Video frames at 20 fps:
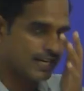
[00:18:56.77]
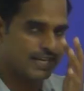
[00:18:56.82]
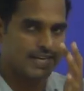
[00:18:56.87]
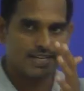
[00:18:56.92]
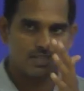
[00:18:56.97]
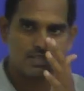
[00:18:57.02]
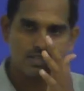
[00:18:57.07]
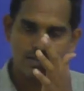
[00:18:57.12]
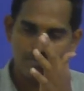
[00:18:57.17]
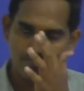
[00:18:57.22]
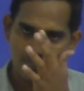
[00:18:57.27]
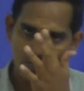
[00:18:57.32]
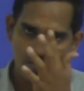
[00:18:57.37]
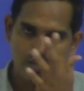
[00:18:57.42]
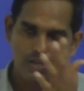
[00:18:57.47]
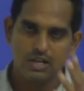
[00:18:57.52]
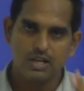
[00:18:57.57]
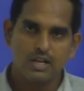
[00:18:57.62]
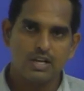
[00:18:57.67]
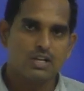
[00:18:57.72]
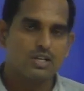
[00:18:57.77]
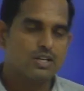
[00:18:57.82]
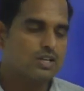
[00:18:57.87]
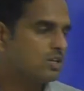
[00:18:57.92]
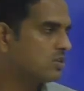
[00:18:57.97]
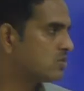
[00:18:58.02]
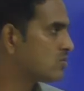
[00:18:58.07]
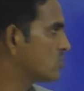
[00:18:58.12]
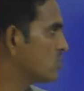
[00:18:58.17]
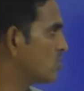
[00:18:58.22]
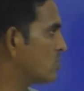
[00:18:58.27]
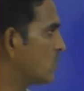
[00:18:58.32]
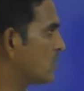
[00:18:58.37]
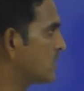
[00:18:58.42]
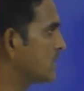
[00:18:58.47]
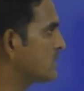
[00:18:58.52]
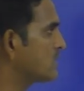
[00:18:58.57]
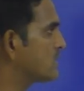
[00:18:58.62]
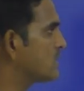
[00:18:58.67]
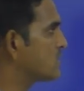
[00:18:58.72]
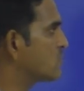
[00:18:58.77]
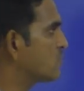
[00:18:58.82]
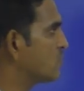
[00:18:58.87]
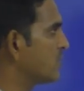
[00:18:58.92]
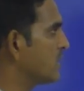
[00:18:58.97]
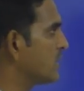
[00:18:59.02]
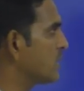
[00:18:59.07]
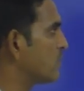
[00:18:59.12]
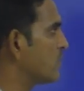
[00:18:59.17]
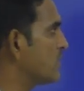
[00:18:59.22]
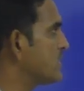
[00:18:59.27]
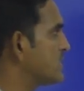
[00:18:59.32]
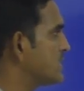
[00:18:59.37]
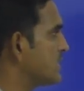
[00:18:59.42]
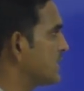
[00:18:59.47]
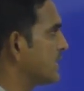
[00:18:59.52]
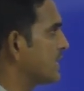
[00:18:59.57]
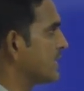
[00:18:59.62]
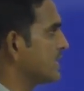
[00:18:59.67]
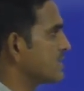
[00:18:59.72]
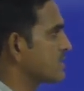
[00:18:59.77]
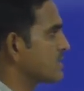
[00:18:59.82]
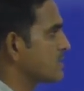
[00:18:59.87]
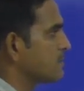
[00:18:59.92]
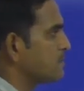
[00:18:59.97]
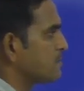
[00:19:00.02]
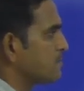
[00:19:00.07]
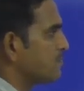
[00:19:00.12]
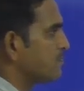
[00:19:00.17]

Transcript: arrays. So what is this frequency arrays?